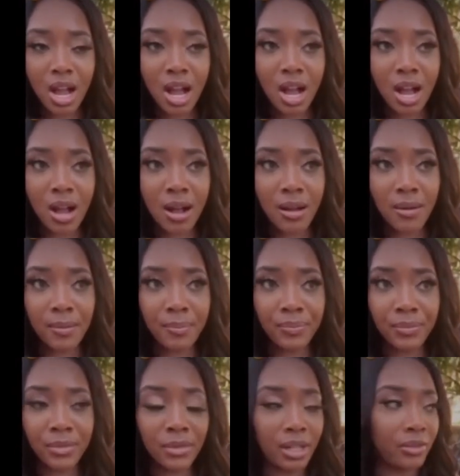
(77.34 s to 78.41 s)

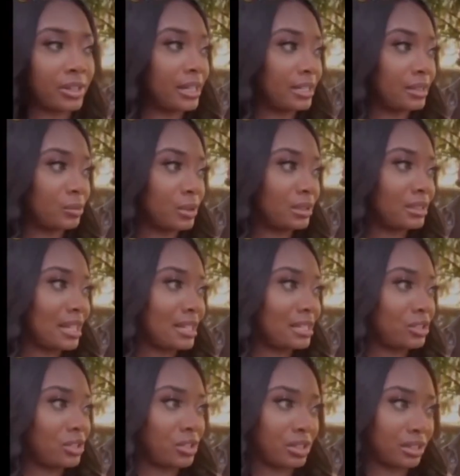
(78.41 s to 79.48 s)
Um, all right. Well, that's
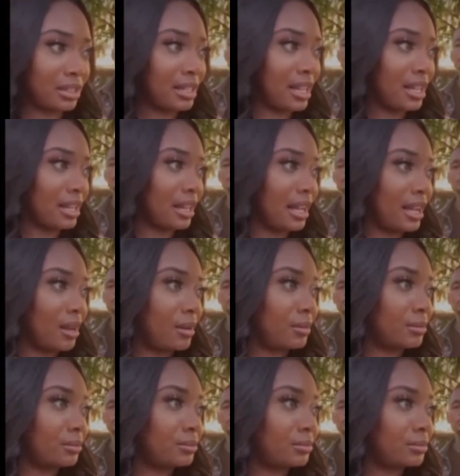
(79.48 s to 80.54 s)
certainly not how
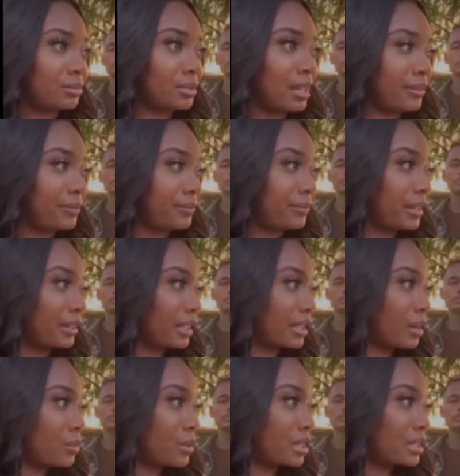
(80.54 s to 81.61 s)
I felt like
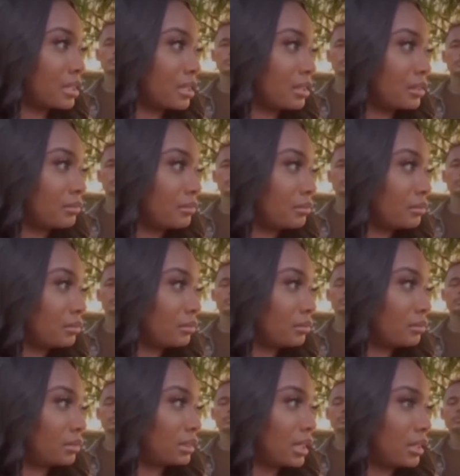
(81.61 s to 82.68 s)
I wanted to
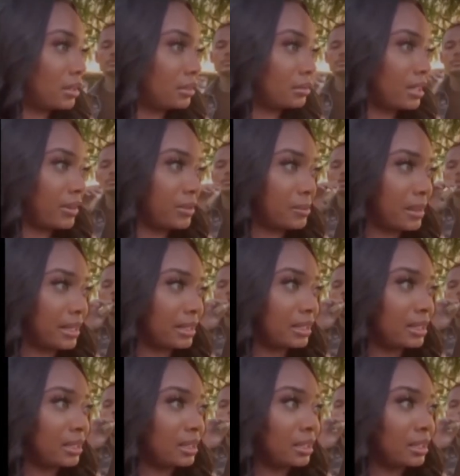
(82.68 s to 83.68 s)
tell everybody.